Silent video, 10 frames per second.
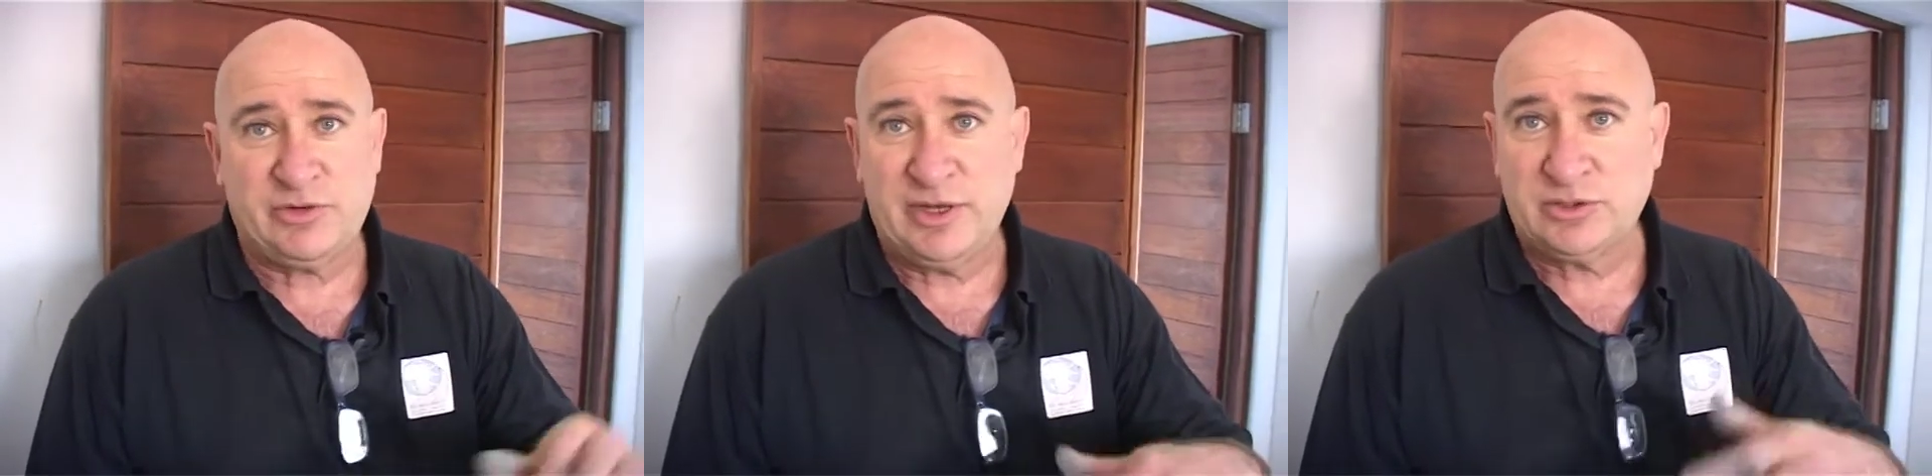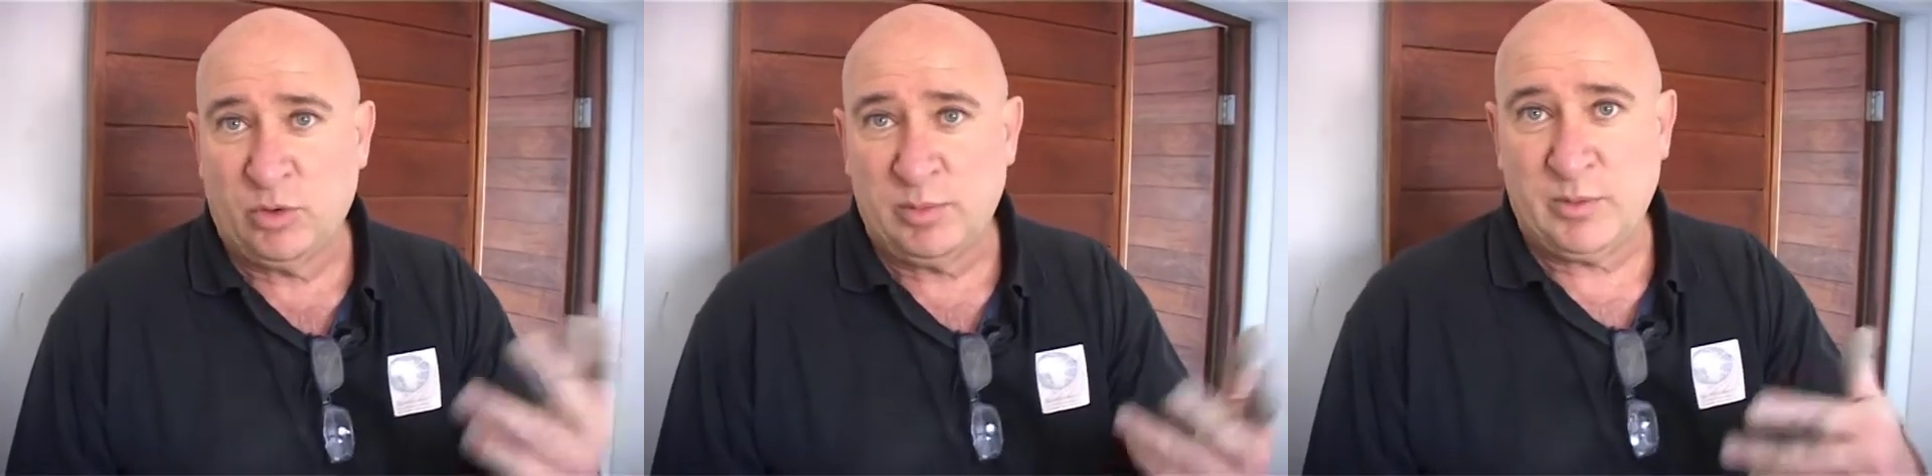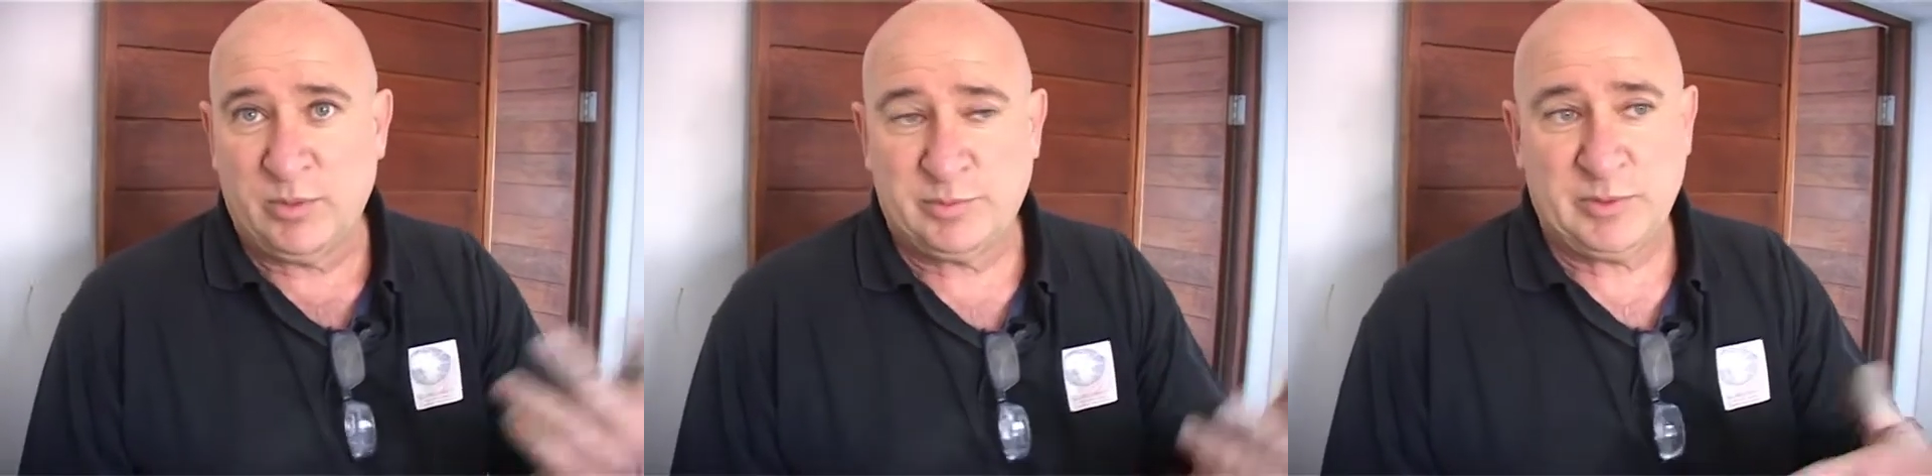screeds
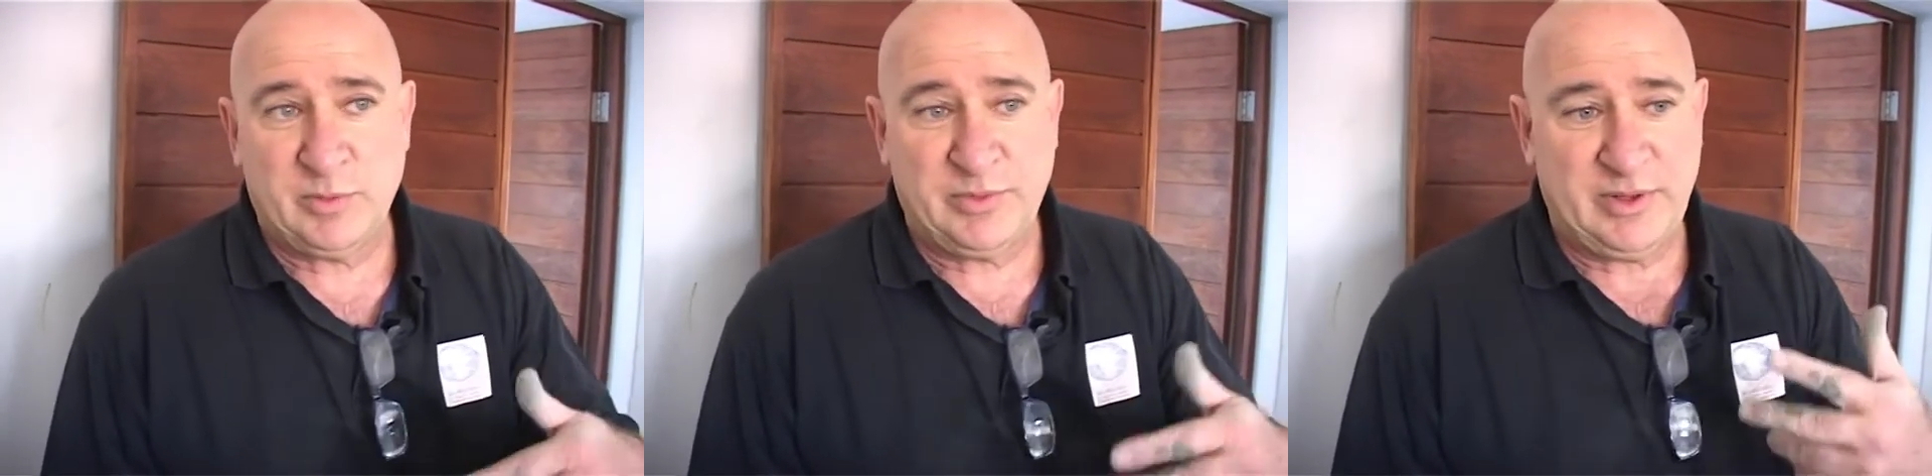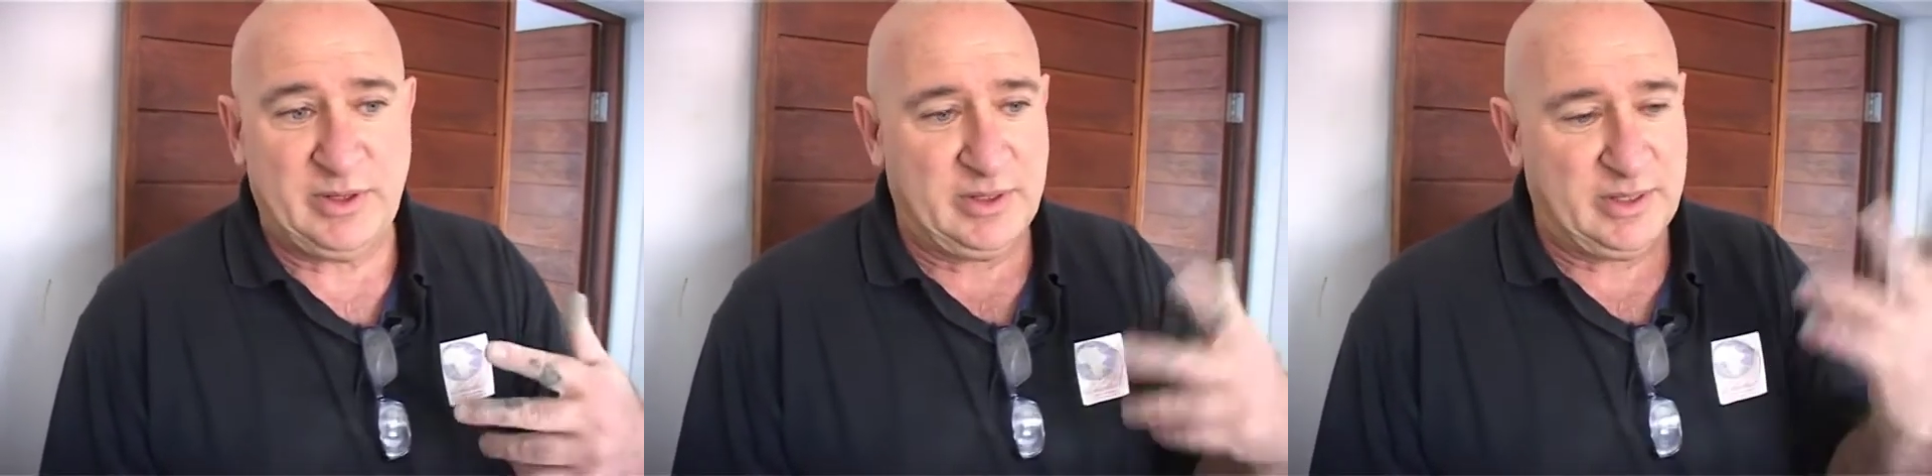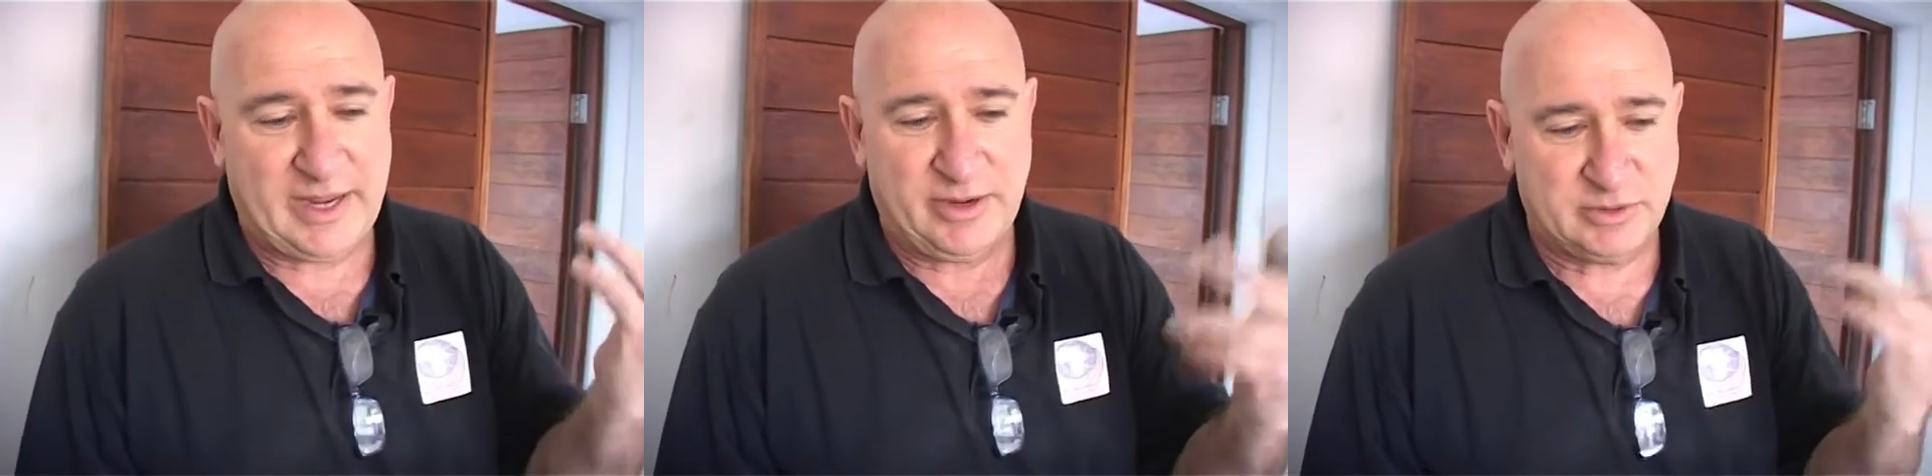normally within
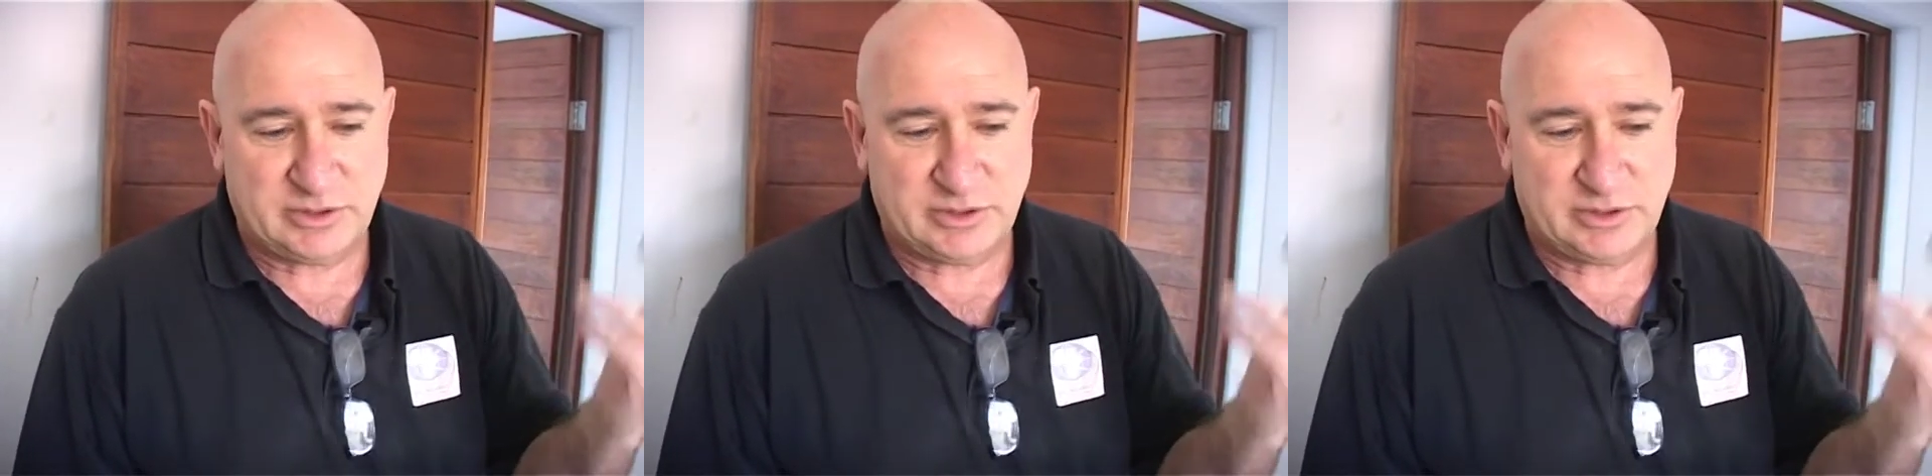a day or